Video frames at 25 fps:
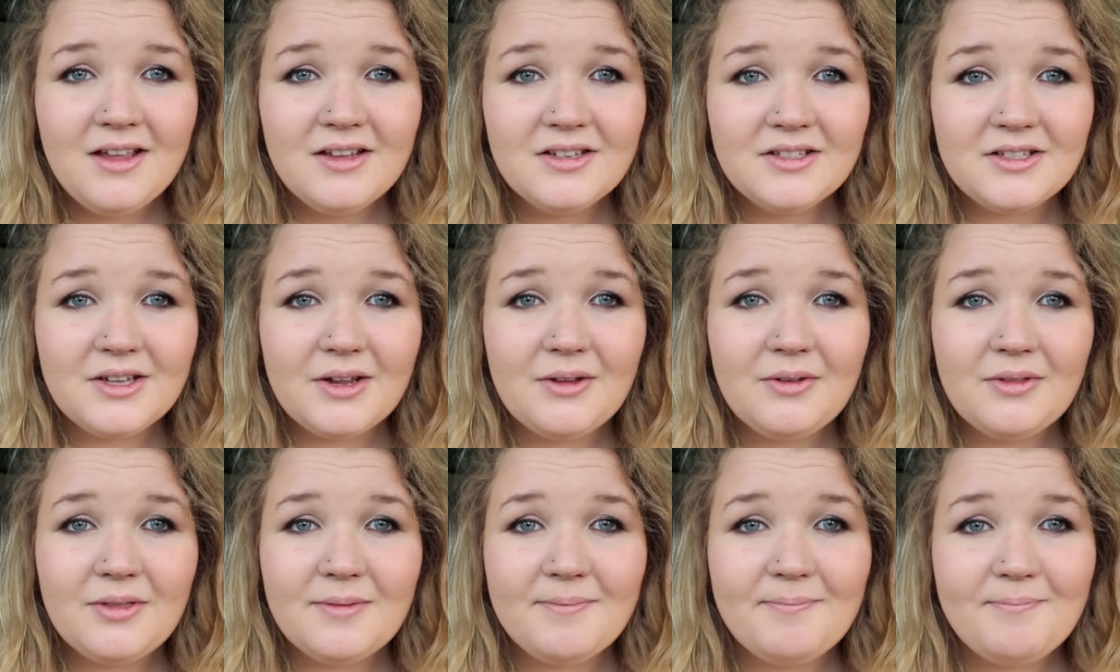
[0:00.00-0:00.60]

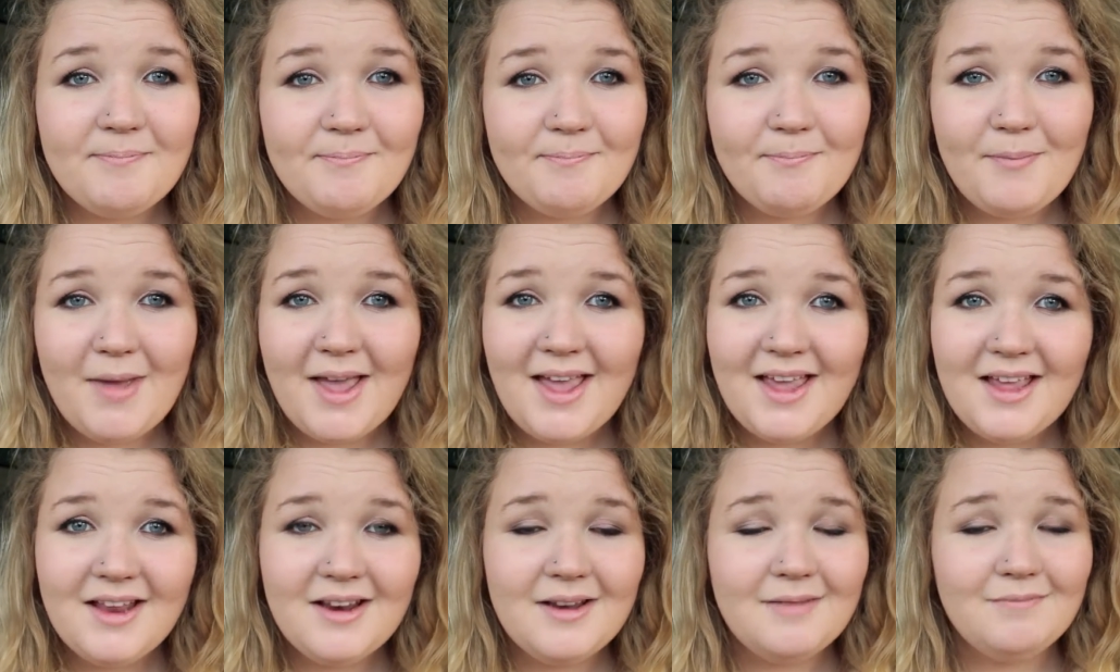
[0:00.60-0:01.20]
So the
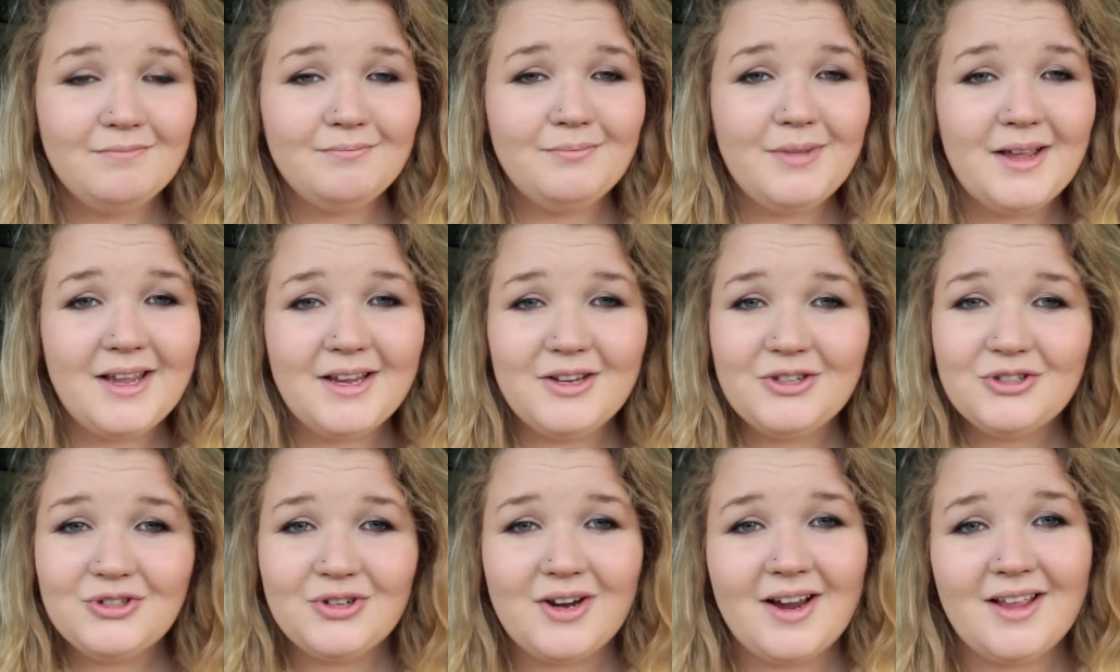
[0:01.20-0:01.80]
main
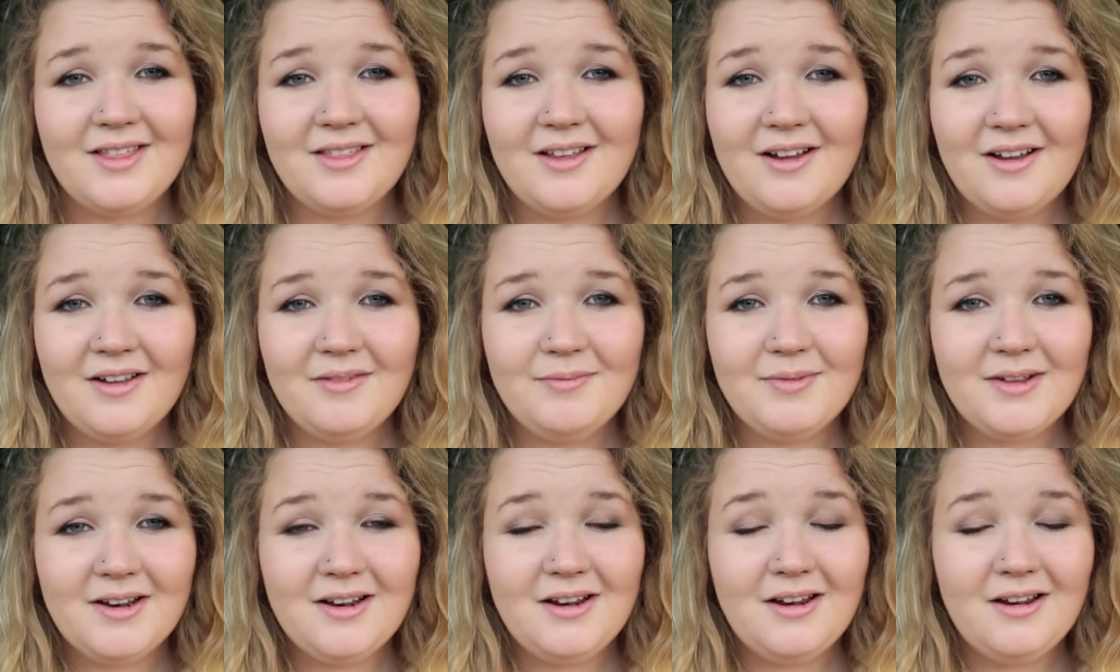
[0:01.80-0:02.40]
big trend that
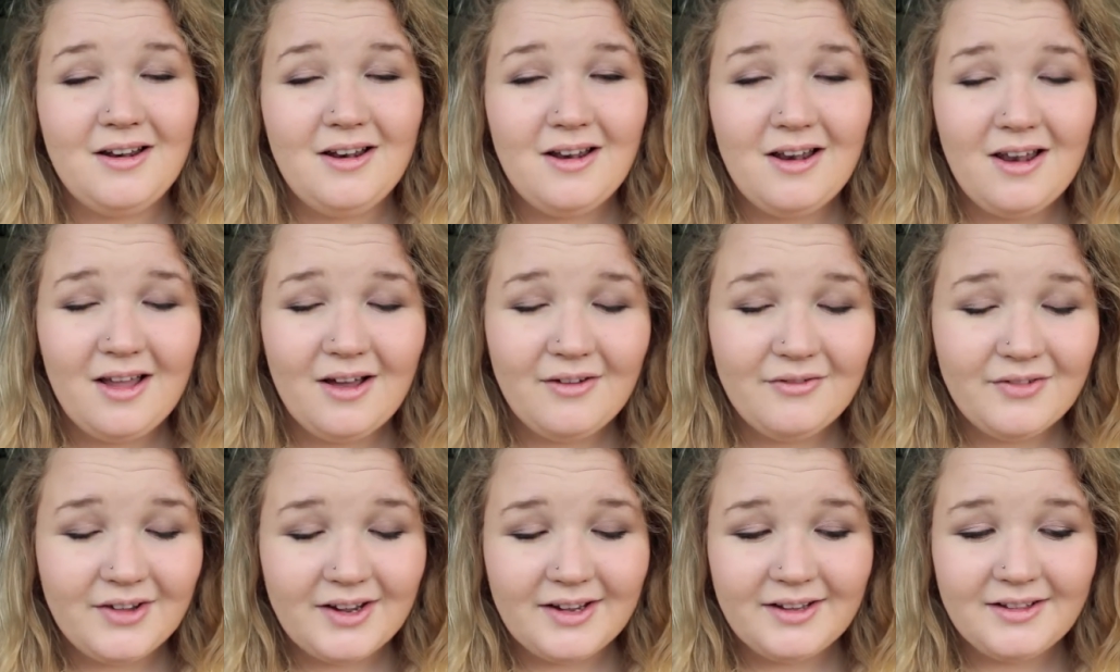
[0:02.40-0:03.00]
I've been
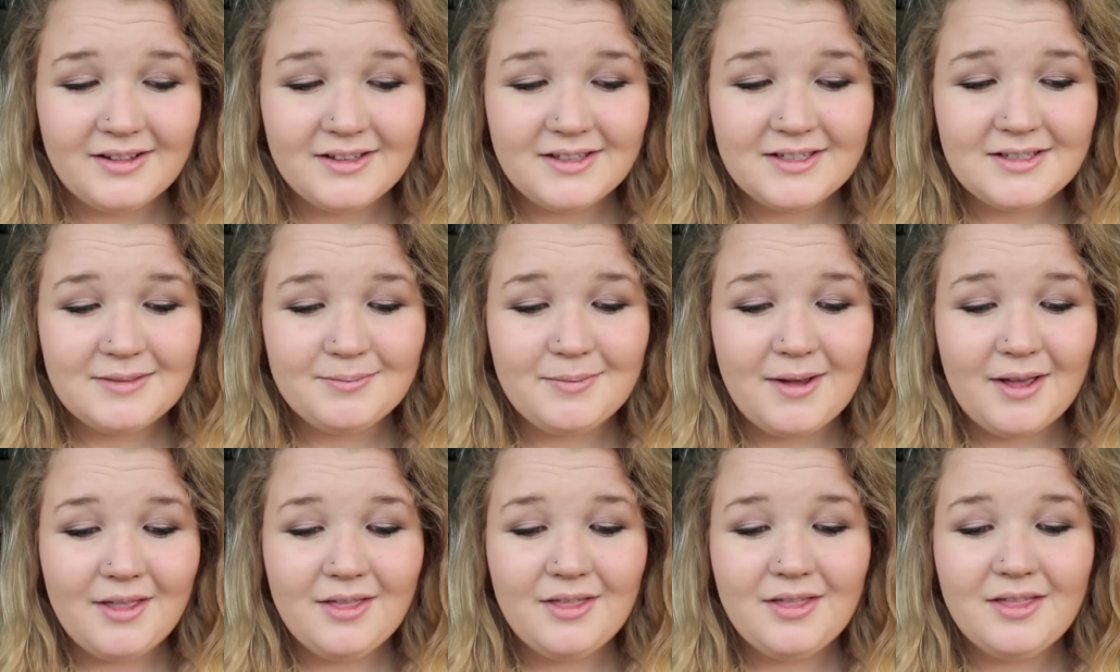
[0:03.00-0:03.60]
loving
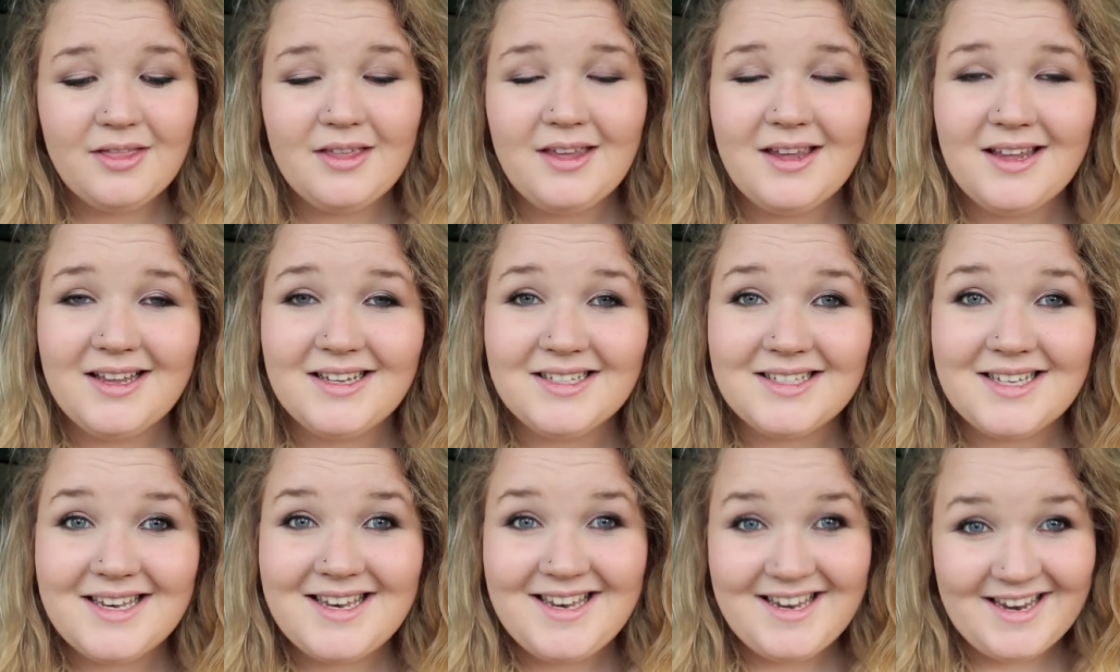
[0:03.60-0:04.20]
this month
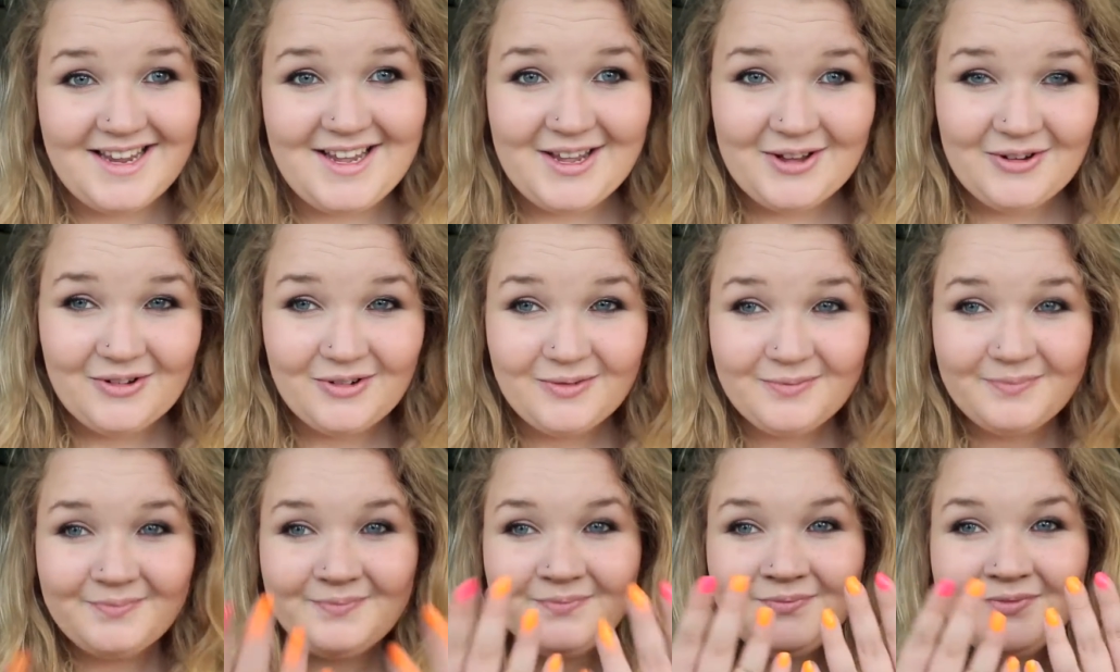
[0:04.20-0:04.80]
is
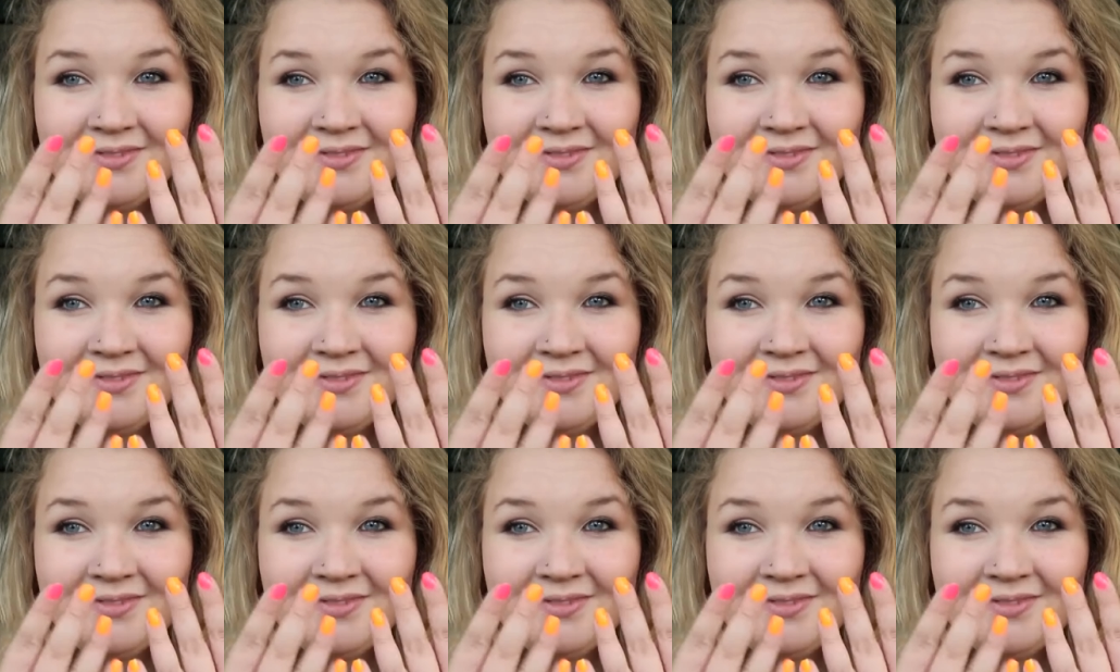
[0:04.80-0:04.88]
neon. In